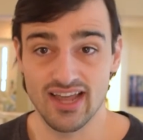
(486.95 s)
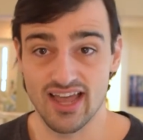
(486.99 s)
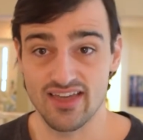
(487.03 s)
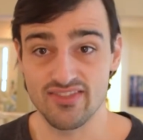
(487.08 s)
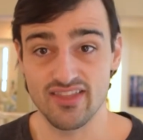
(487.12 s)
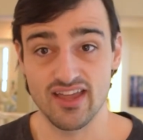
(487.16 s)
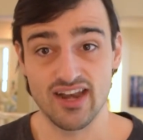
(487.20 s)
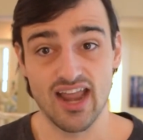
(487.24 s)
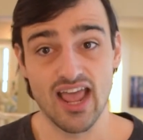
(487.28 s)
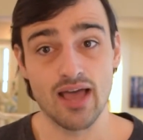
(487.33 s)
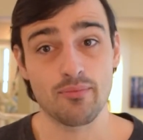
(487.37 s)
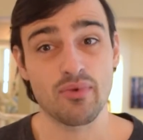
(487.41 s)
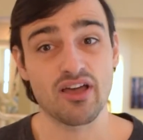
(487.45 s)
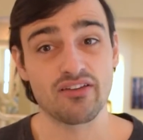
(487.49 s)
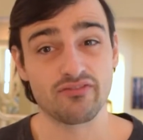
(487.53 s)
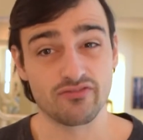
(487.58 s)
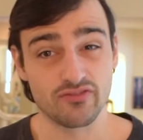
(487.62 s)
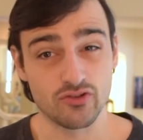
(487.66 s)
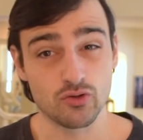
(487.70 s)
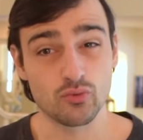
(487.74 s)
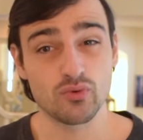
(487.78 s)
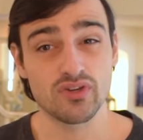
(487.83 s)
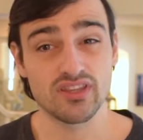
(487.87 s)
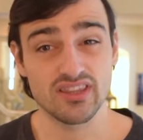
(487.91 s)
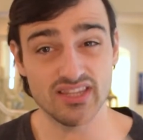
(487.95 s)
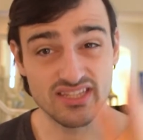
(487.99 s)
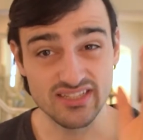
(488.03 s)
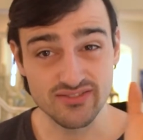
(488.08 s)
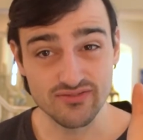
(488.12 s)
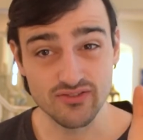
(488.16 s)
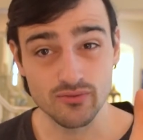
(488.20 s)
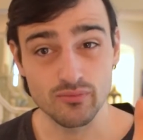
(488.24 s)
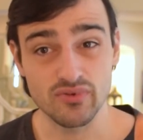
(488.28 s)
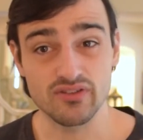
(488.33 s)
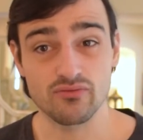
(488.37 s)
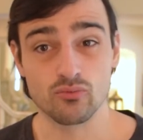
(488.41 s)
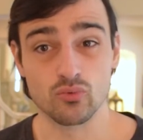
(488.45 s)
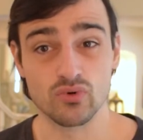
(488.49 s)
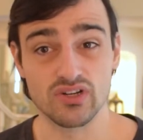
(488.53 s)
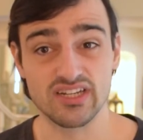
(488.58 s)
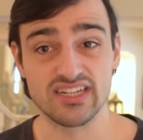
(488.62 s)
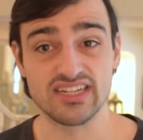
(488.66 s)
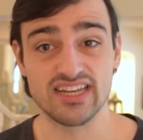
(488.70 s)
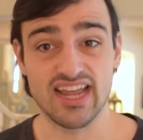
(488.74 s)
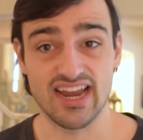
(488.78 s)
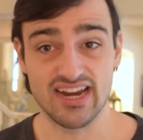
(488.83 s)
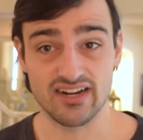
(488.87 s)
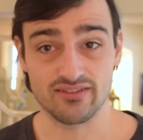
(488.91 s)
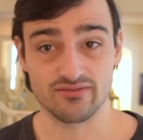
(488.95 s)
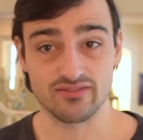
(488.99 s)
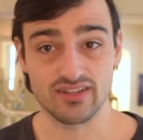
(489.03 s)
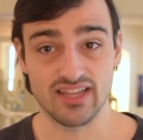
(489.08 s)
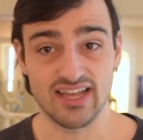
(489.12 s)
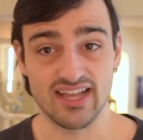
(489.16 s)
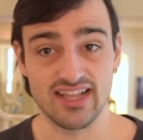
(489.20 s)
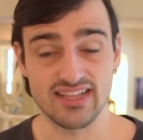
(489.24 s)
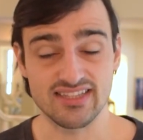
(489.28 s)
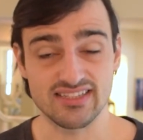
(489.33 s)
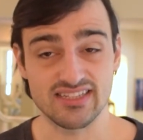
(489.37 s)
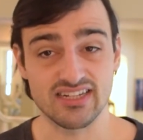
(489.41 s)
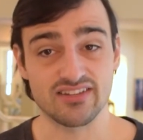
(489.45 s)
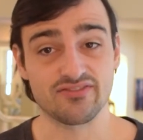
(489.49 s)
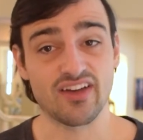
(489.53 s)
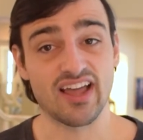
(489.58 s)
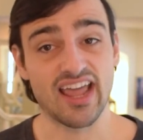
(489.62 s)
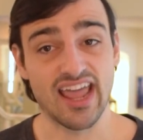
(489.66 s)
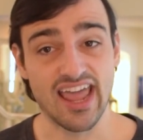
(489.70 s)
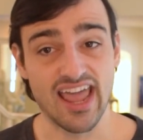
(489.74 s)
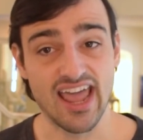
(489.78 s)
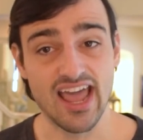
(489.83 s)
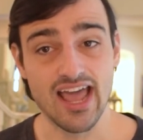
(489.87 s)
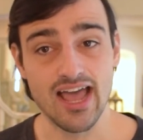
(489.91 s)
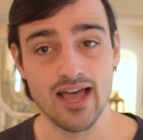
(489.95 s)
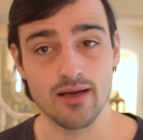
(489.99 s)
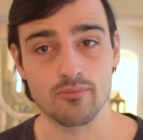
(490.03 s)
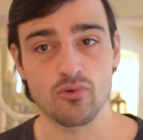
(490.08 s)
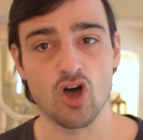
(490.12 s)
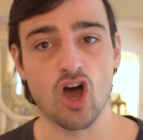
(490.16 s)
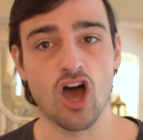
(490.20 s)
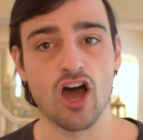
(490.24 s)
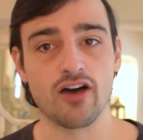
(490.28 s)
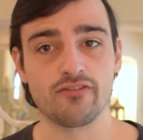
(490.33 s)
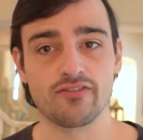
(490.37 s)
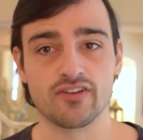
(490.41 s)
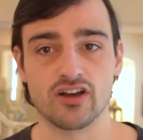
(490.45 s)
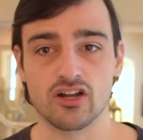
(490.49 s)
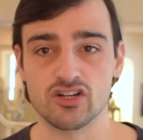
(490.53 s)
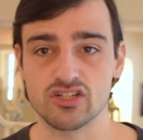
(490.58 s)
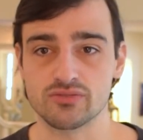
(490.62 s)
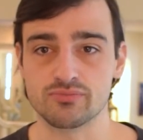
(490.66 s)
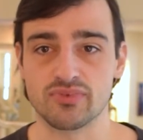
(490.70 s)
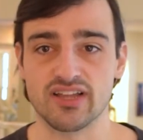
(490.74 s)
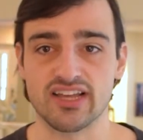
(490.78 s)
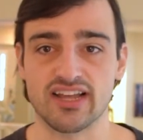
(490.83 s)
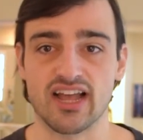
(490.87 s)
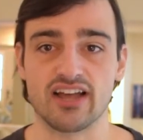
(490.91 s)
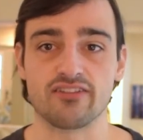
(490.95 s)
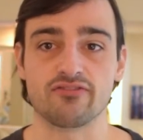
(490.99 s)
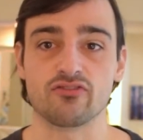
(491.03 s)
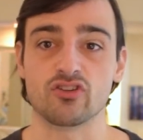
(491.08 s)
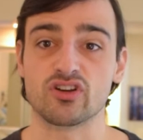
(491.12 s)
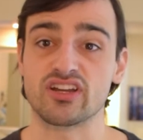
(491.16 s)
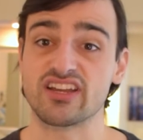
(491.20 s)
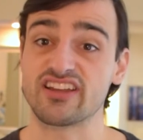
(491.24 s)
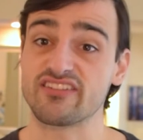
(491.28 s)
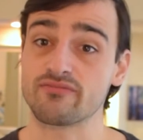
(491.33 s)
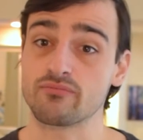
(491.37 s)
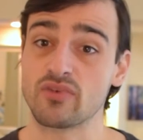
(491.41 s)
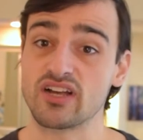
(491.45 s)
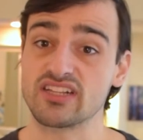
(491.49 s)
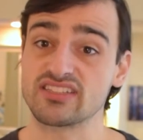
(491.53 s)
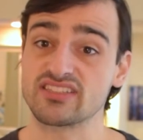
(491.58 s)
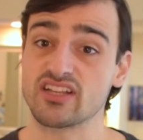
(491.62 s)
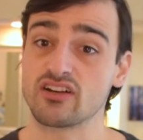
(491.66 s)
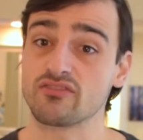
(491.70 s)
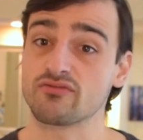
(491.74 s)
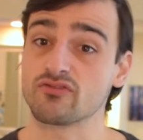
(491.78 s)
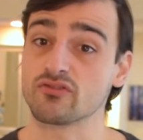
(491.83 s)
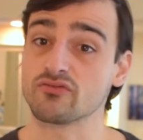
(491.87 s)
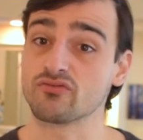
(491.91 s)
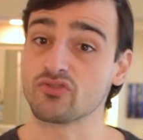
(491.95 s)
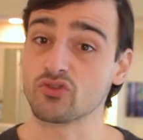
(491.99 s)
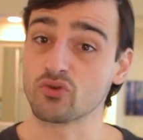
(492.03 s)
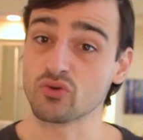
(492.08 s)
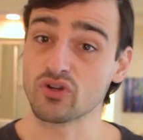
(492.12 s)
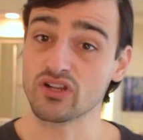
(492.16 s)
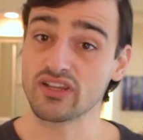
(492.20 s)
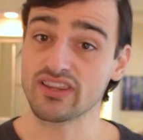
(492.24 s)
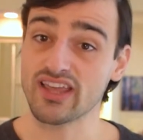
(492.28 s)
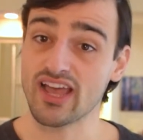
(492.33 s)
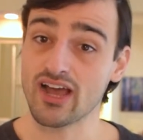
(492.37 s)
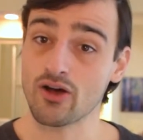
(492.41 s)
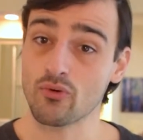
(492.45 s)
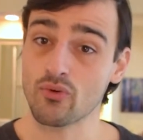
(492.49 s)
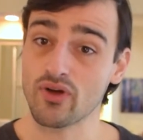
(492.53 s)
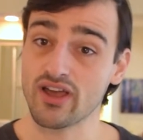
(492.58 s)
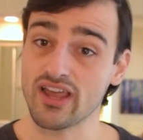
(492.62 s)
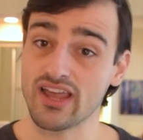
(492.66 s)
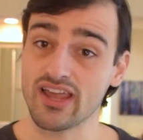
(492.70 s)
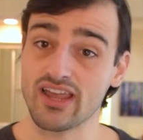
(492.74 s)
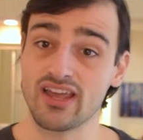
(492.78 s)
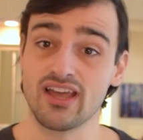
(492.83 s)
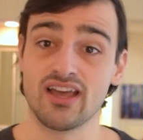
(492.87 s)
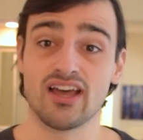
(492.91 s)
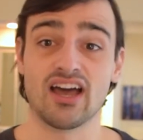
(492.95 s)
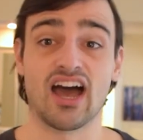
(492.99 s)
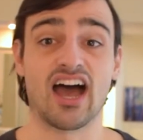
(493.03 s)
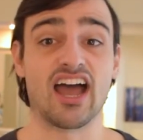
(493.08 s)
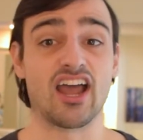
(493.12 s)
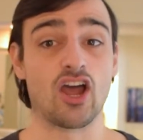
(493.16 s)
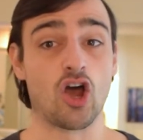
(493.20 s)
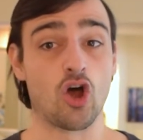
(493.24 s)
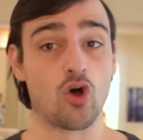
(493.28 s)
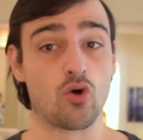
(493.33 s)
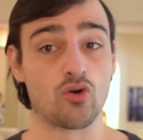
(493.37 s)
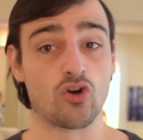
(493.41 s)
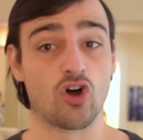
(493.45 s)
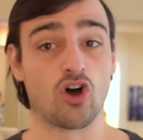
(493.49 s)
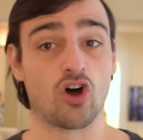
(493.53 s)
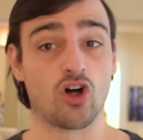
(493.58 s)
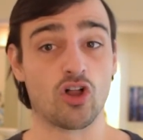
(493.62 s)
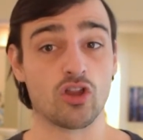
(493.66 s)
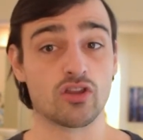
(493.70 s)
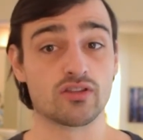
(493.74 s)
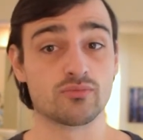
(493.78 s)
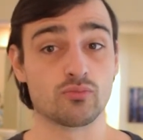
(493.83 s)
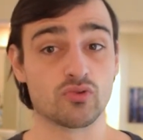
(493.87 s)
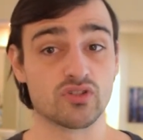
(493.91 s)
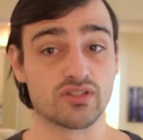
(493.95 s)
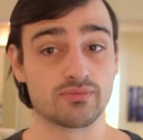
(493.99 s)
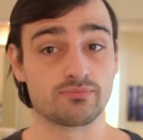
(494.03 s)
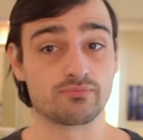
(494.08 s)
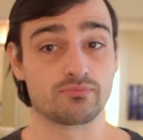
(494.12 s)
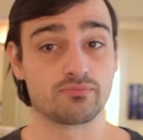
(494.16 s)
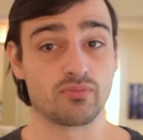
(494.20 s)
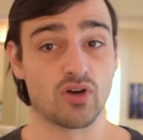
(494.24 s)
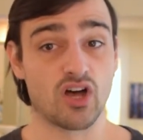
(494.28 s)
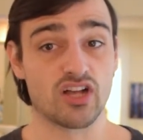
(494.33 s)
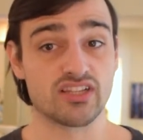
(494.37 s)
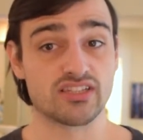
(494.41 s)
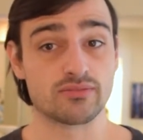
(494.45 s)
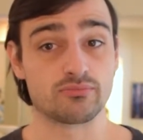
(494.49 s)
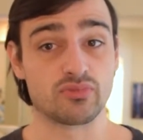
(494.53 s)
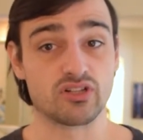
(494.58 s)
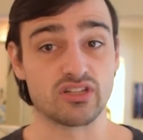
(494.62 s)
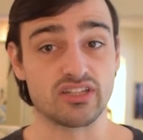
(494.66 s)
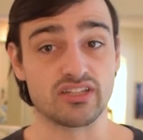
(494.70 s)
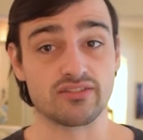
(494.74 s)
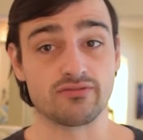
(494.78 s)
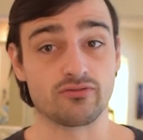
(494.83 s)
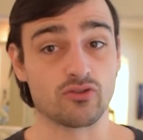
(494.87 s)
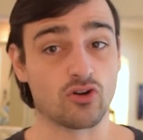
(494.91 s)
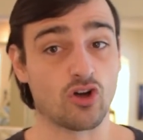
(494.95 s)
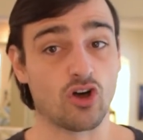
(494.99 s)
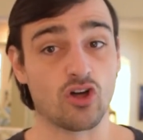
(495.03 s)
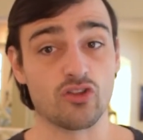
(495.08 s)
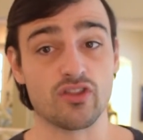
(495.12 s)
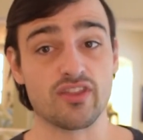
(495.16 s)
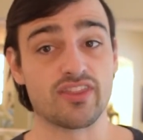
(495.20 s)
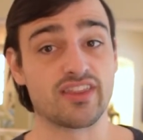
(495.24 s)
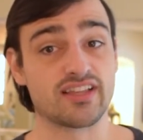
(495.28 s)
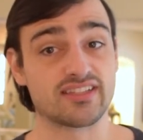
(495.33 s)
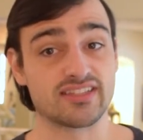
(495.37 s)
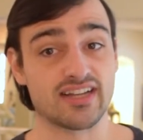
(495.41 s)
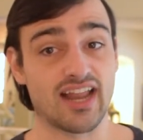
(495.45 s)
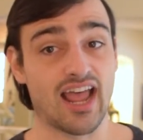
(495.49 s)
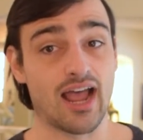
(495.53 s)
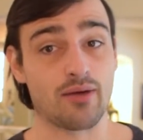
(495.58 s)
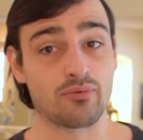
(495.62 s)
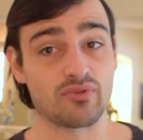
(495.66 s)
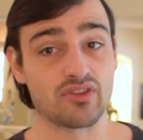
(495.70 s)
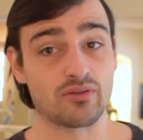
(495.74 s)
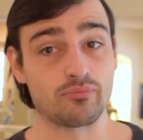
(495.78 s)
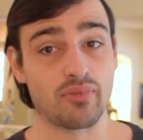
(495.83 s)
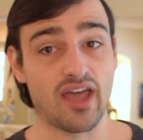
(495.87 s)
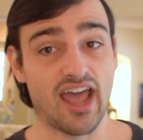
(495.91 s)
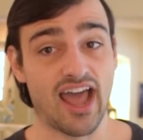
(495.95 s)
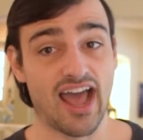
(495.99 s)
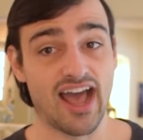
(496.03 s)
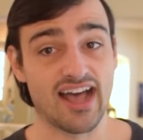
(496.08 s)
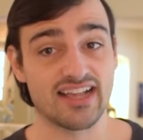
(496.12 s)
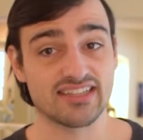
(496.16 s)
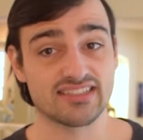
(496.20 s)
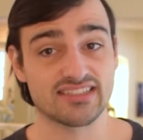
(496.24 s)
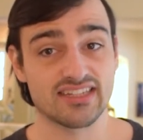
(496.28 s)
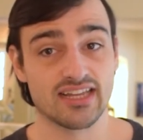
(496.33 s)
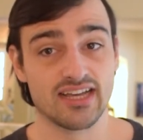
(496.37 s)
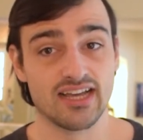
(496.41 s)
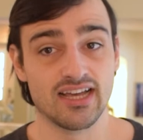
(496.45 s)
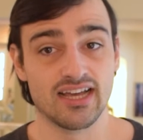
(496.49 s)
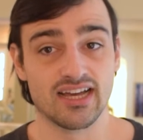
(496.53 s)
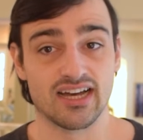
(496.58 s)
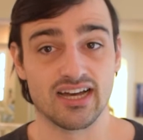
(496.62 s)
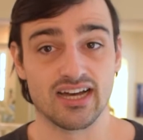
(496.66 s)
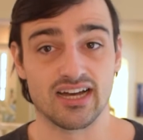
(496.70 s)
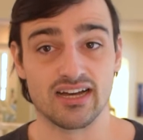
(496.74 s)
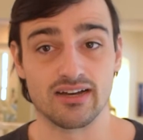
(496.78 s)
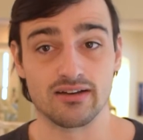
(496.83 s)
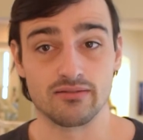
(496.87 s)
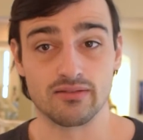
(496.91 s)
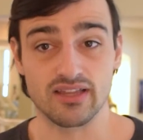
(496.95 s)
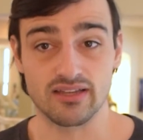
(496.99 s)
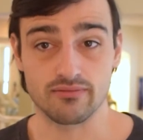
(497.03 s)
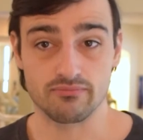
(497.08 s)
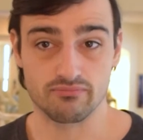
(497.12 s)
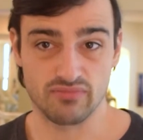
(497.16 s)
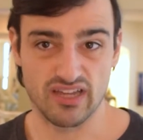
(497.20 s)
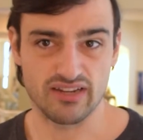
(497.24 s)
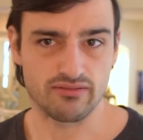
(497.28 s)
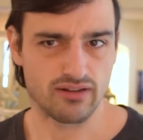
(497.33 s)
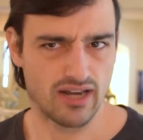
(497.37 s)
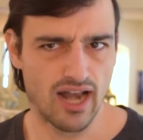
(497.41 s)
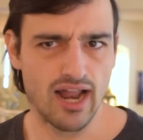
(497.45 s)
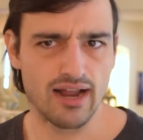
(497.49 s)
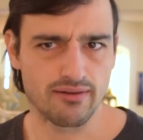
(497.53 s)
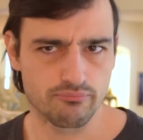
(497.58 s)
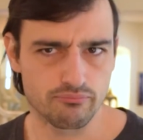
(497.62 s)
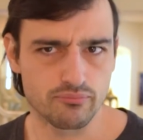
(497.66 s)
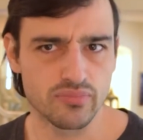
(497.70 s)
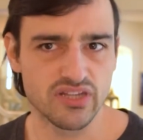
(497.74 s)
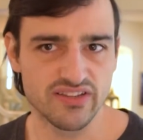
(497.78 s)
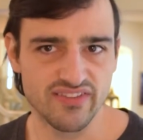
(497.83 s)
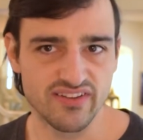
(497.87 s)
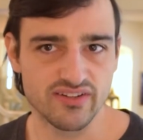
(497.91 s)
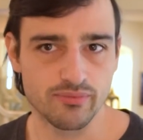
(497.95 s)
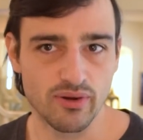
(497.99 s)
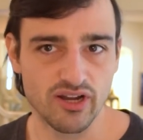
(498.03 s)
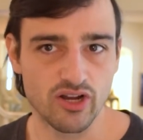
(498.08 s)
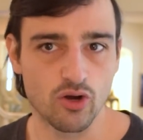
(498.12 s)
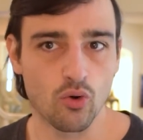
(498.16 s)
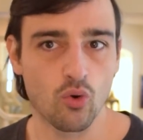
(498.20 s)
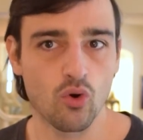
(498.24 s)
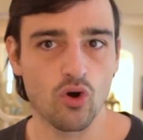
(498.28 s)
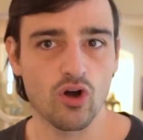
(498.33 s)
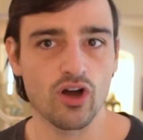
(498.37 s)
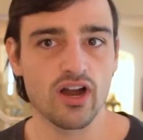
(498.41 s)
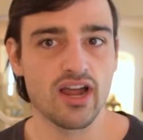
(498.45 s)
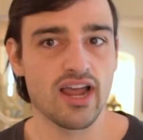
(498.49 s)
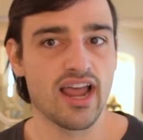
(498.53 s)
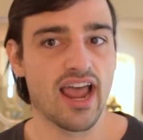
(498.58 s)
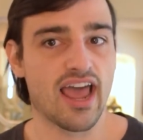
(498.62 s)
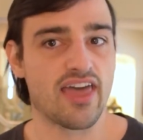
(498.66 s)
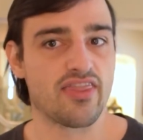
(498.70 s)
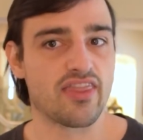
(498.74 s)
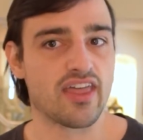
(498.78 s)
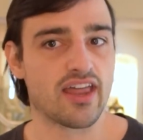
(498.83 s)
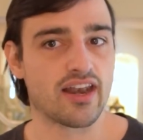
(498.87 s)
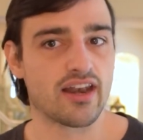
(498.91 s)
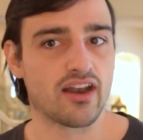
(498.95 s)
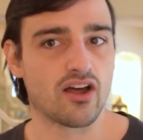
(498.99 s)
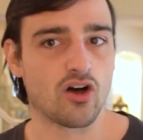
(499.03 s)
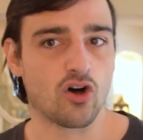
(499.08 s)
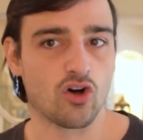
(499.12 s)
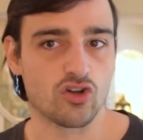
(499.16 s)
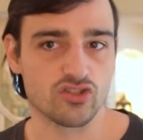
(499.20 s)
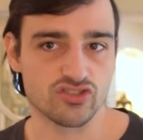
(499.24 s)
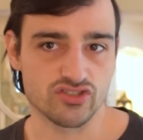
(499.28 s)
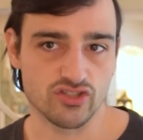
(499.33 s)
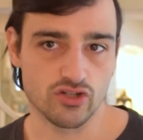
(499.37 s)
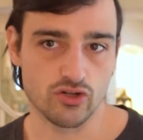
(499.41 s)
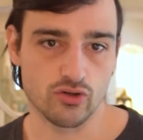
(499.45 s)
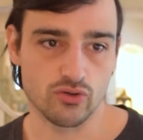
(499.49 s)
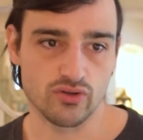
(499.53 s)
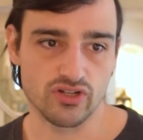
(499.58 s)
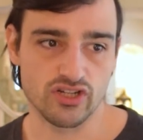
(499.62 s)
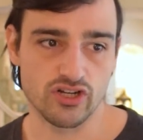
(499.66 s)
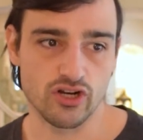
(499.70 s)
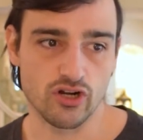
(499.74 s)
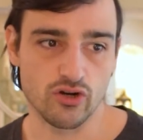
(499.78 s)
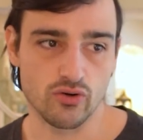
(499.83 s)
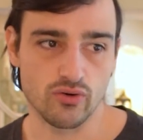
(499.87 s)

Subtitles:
And then am I viewing this from a really negative lens? And if I am, often I'll just be like, I forgive myself for viewing it that way. I own all the responsibility for all the things that happened in the past, and I believe that to my core. And then also,